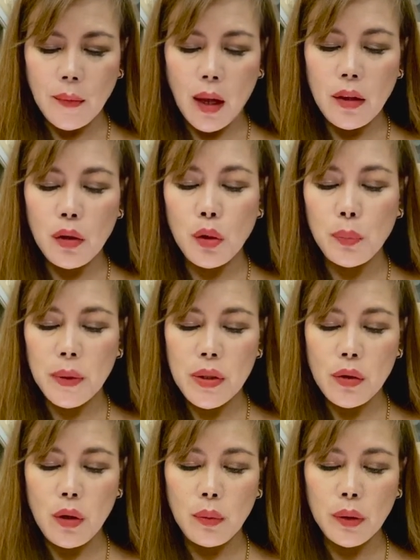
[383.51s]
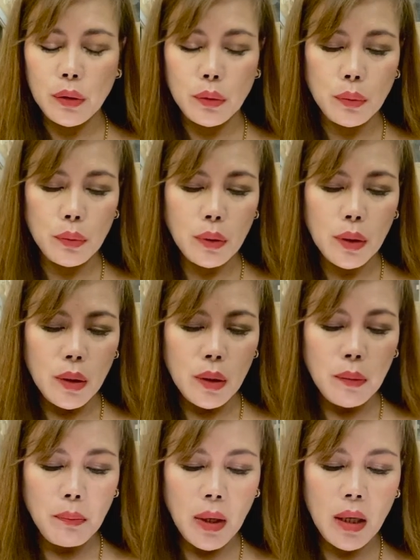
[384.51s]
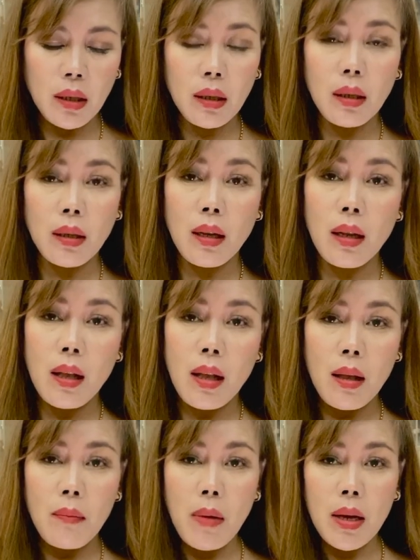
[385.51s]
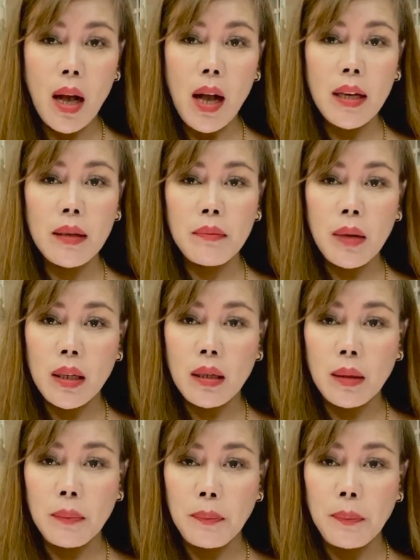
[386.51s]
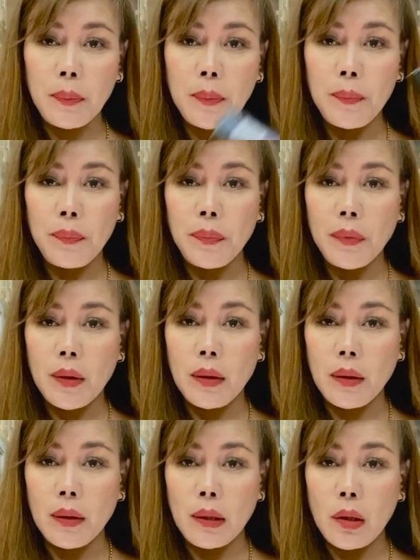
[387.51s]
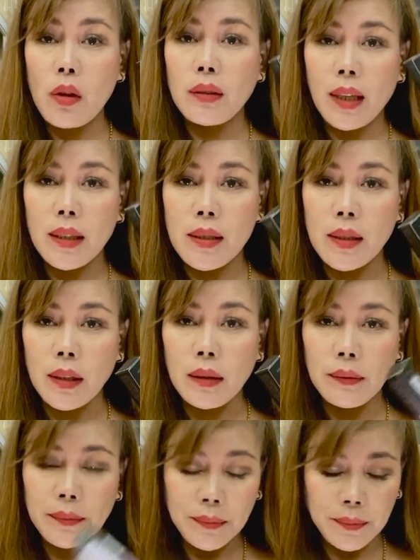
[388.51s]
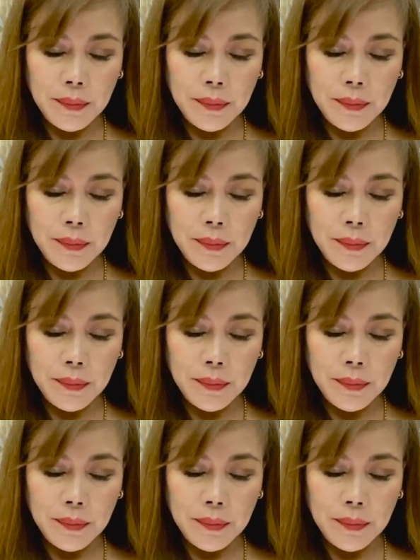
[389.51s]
I hope it's going to make my eye makeup long lasting.